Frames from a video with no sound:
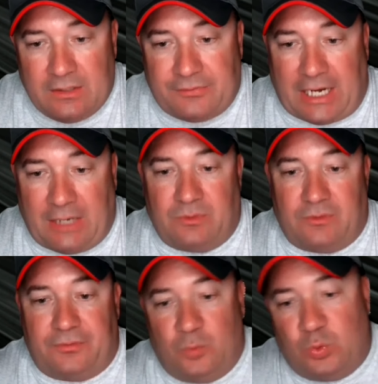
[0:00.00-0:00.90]
Fry
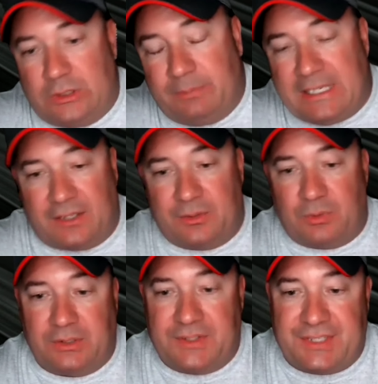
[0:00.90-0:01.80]
will be on the
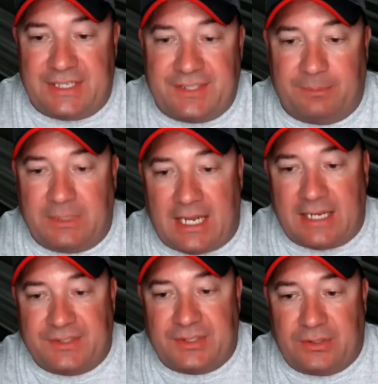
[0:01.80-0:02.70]
road to see some
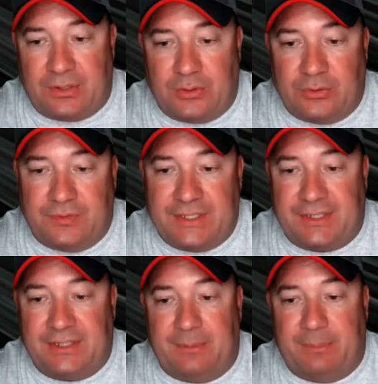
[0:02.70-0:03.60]
guys who
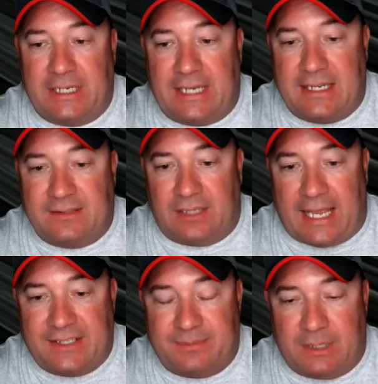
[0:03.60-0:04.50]
visited the Buckeyes
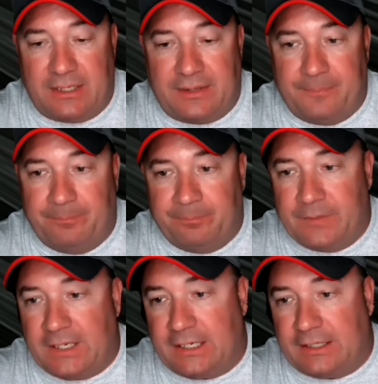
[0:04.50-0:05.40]
last month.
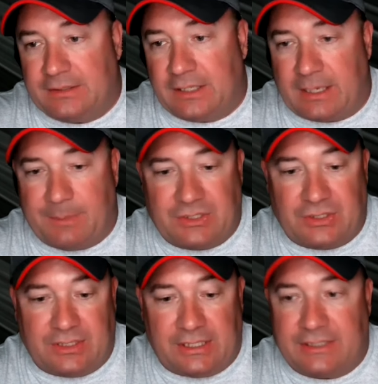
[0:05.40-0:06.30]
Like I
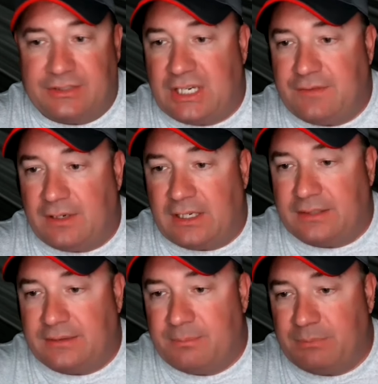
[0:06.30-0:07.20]
mentioned,
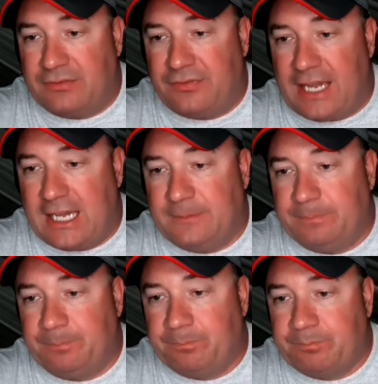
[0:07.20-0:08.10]
Javon
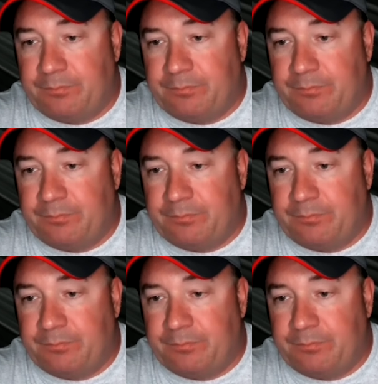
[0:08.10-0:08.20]
McFadden.